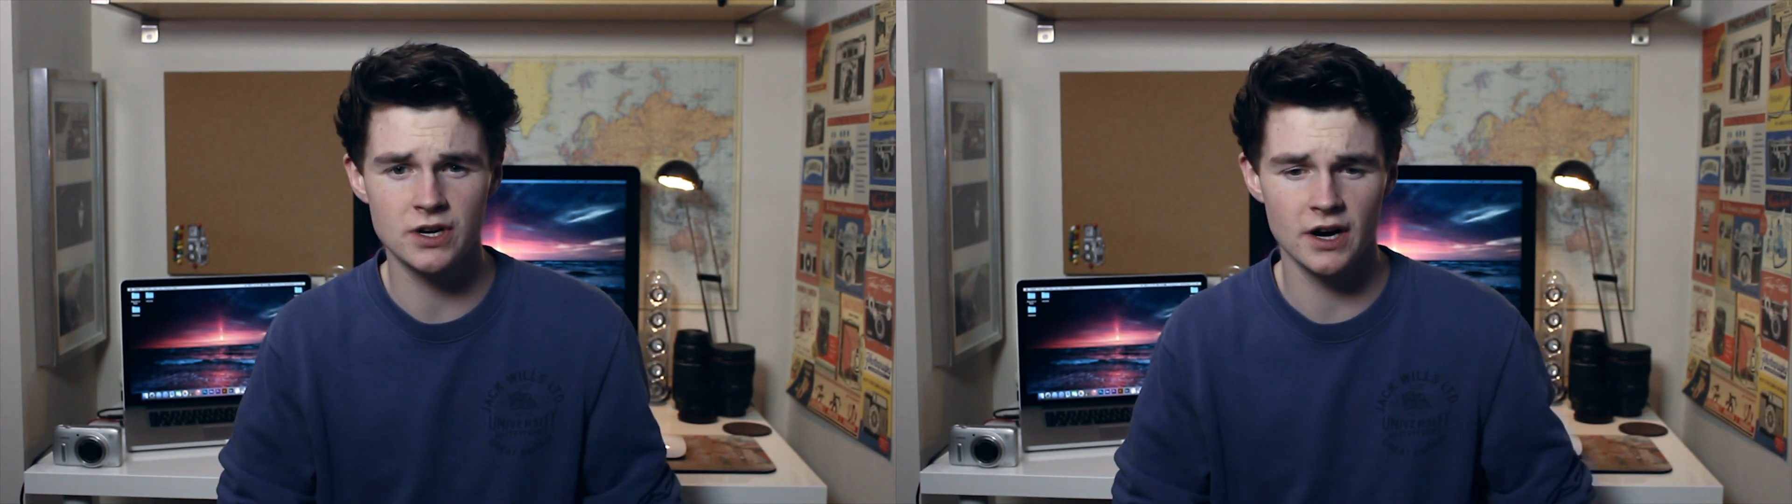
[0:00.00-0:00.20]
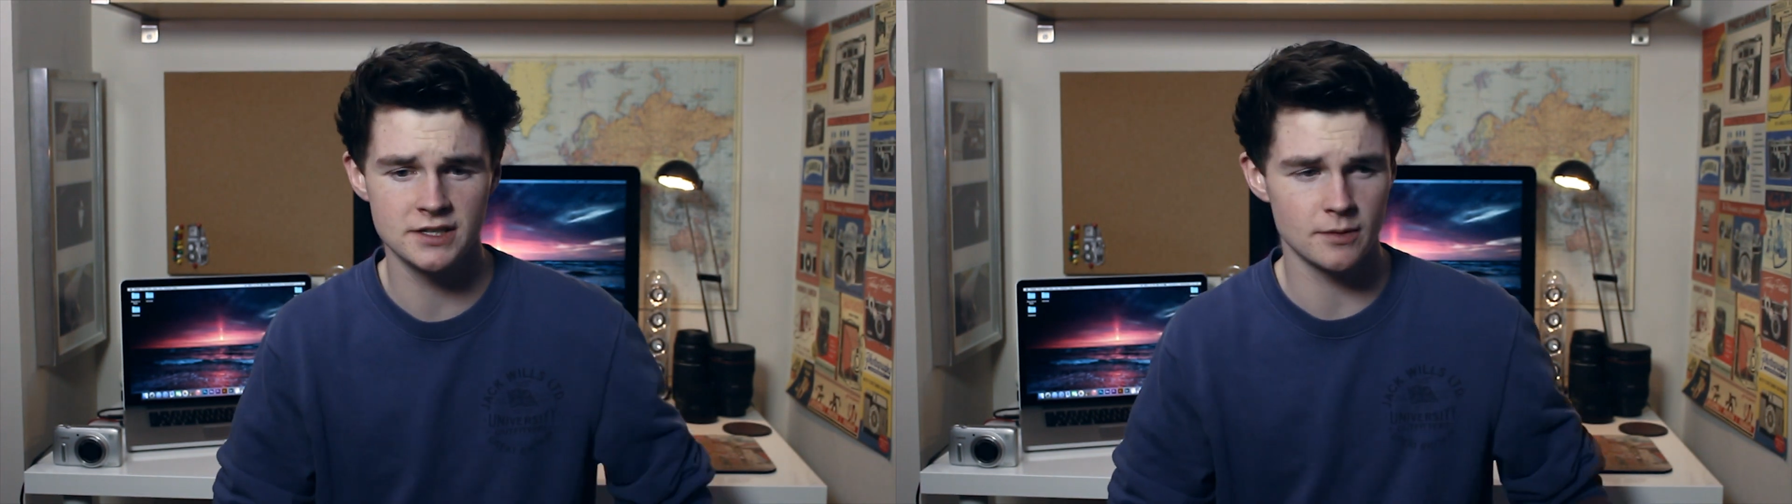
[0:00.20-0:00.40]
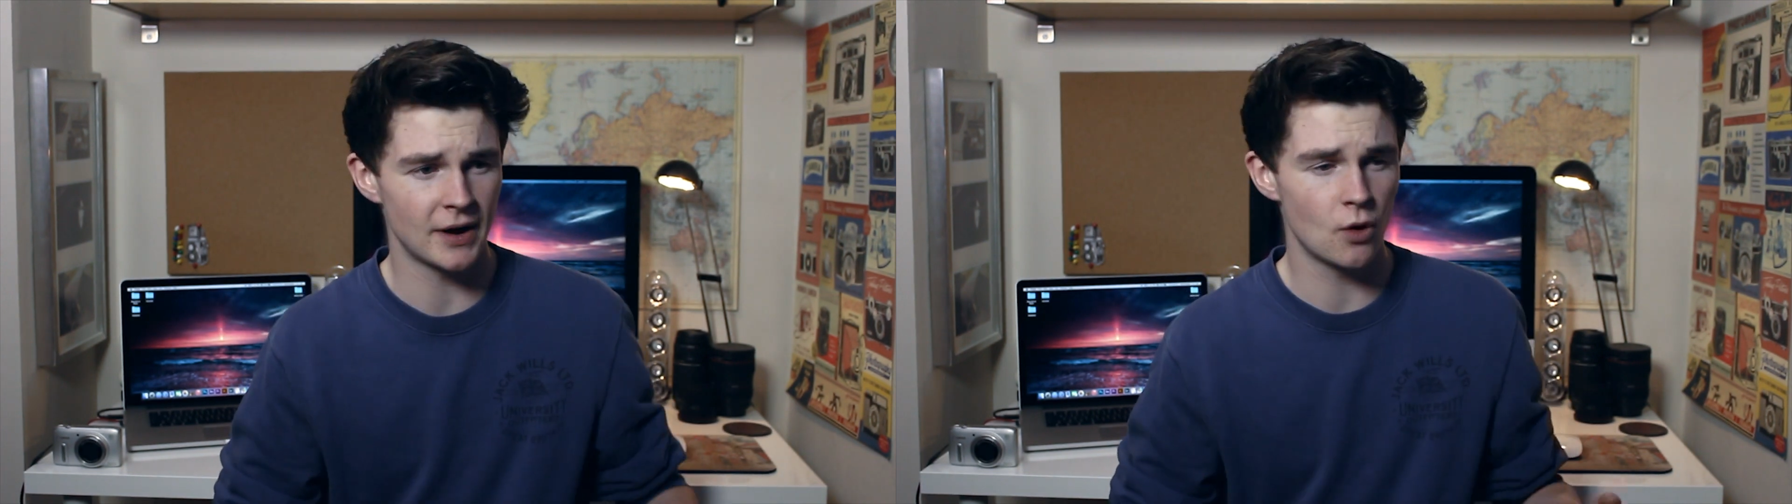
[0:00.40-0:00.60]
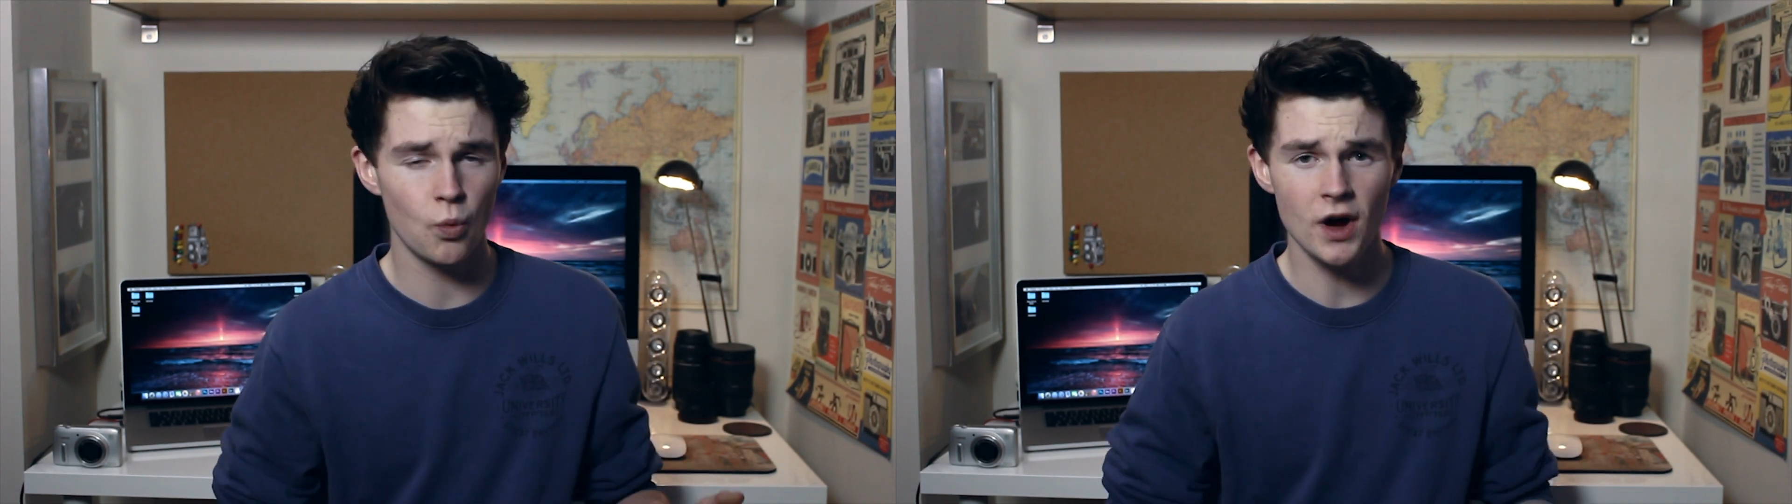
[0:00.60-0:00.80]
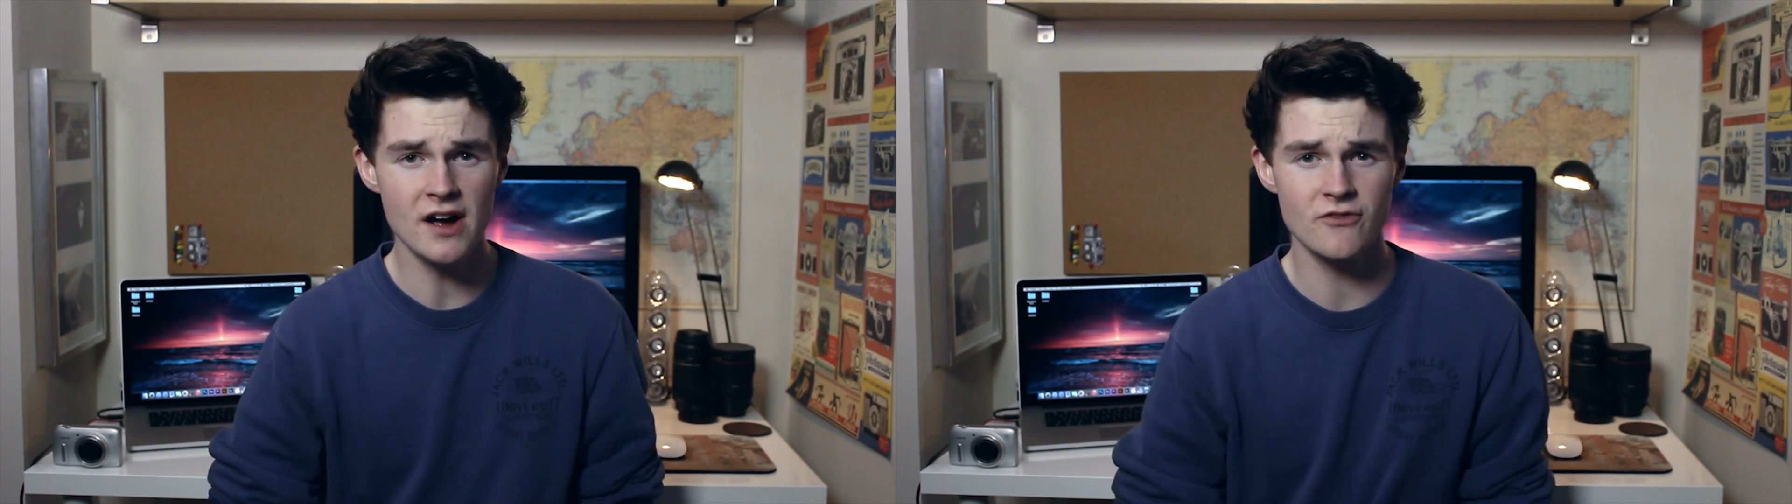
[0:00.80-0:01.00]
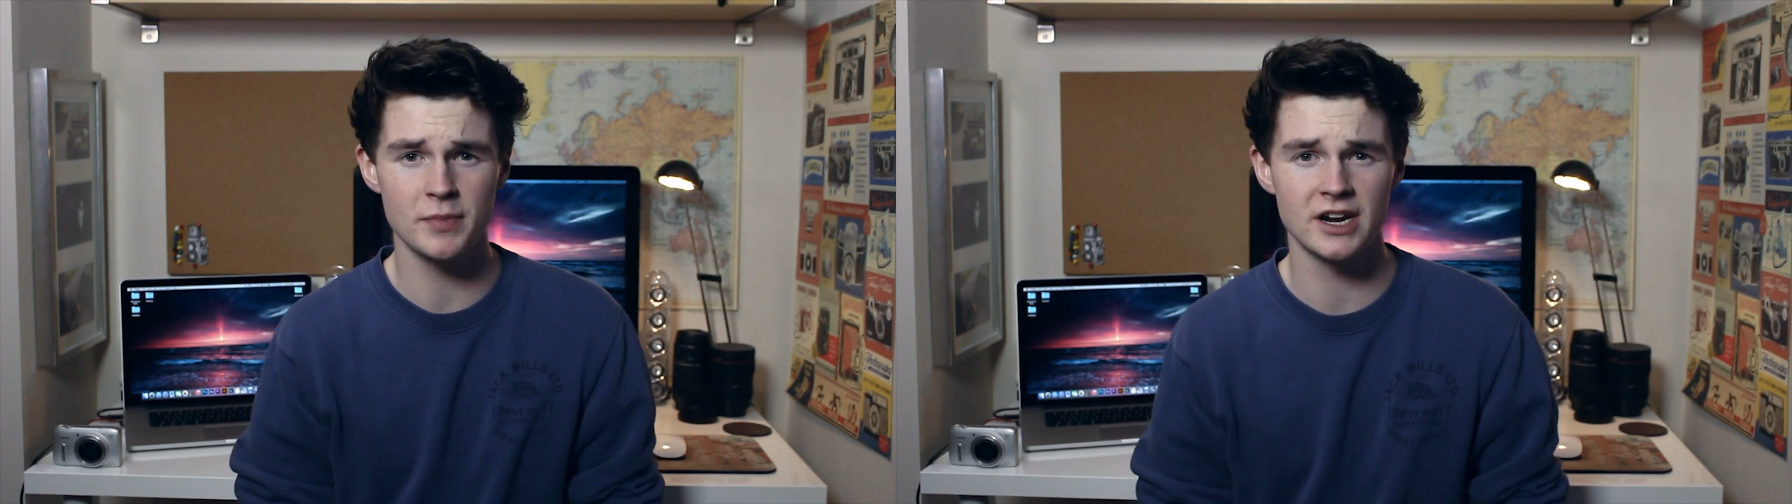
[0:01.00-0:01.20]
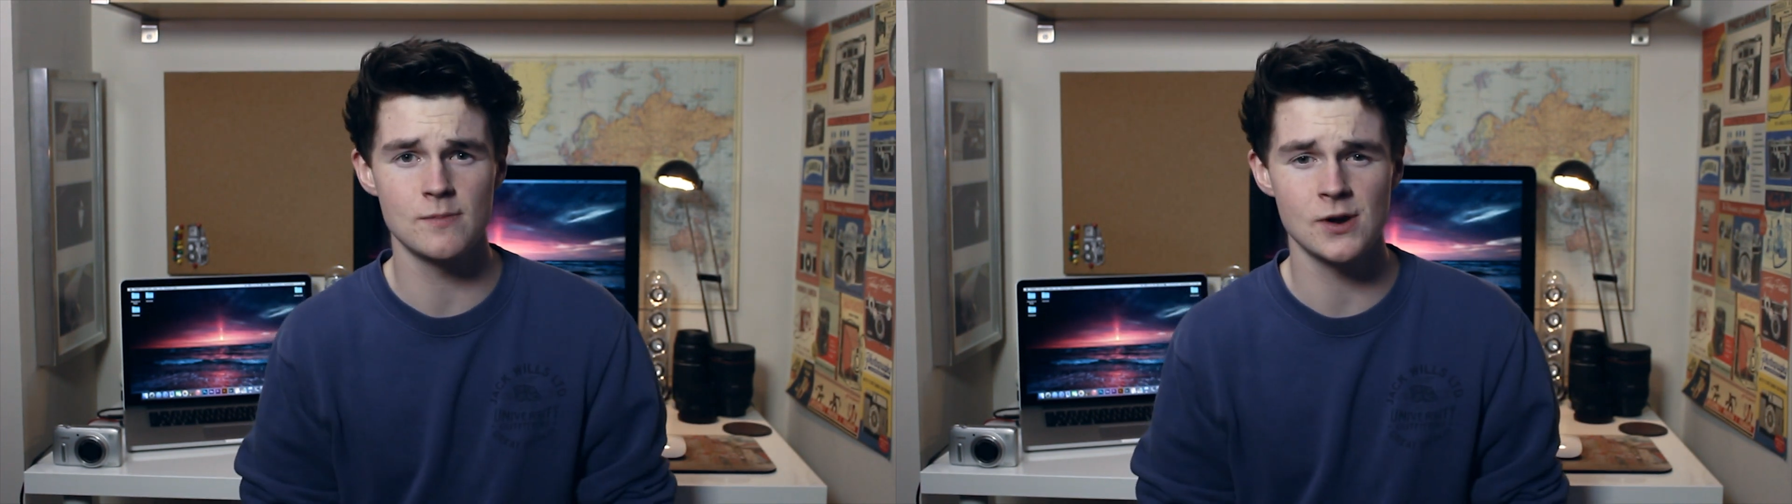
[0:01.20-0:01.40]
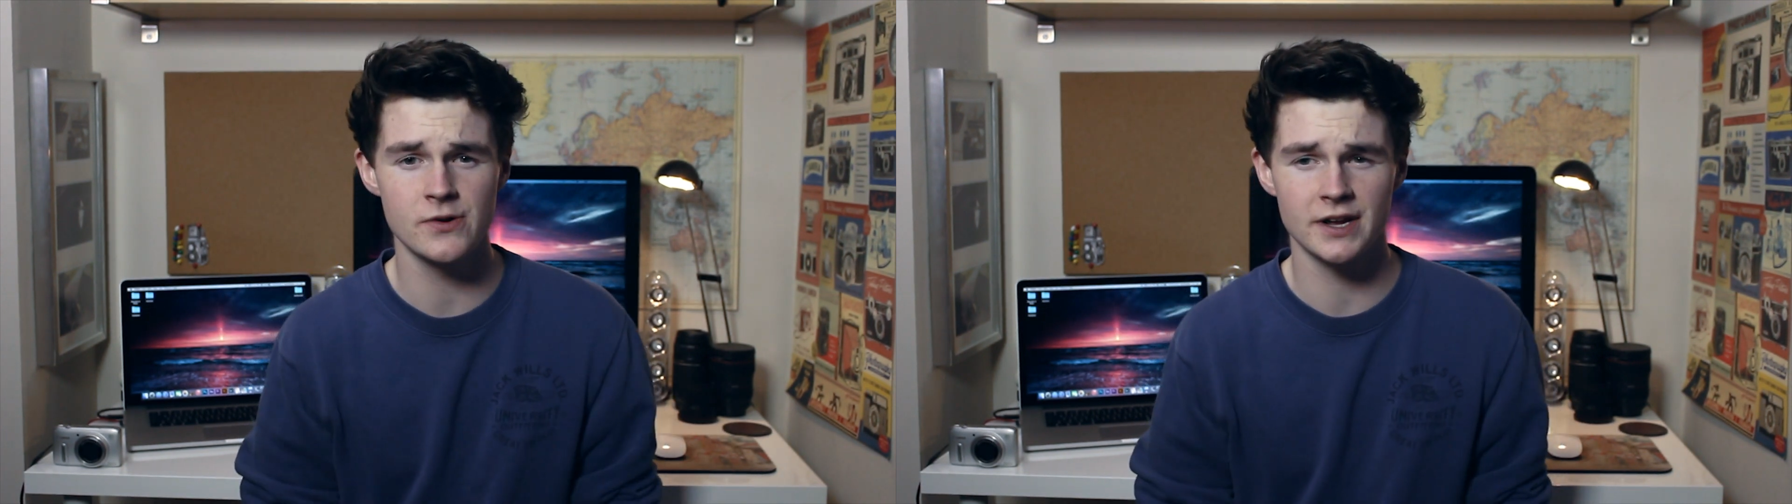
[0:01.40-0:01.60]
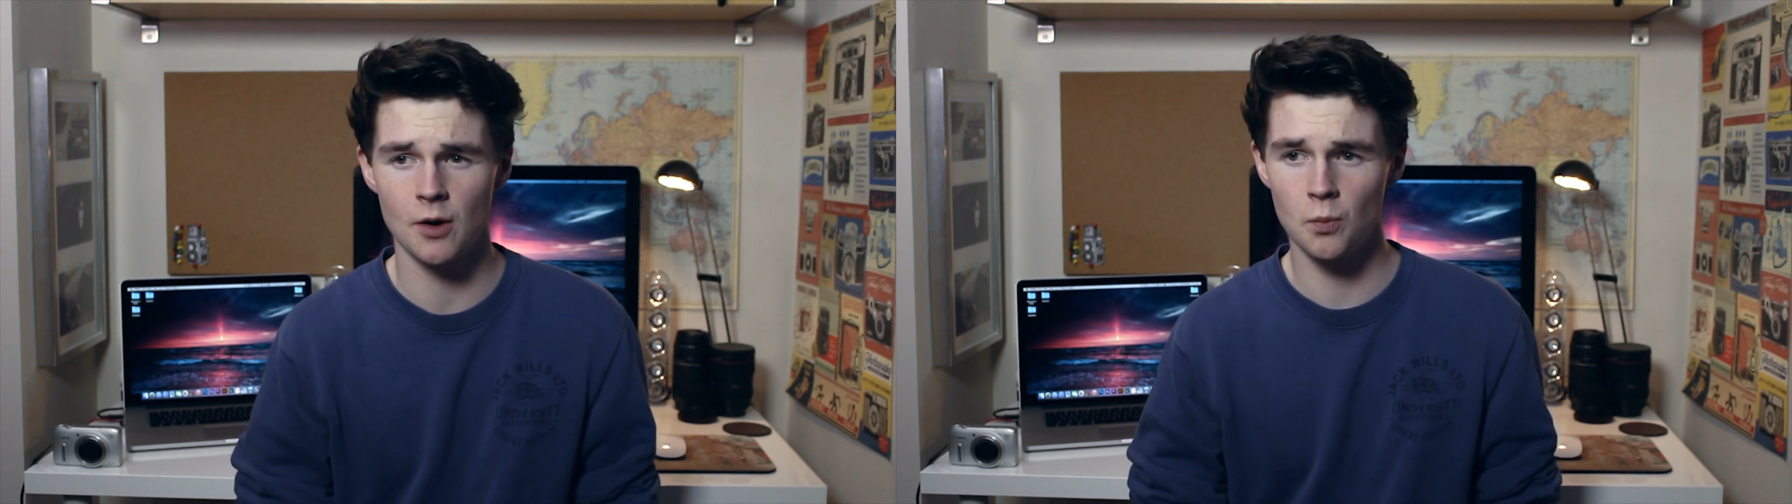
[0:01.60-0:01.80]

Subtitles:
guys about why I haven't been uploading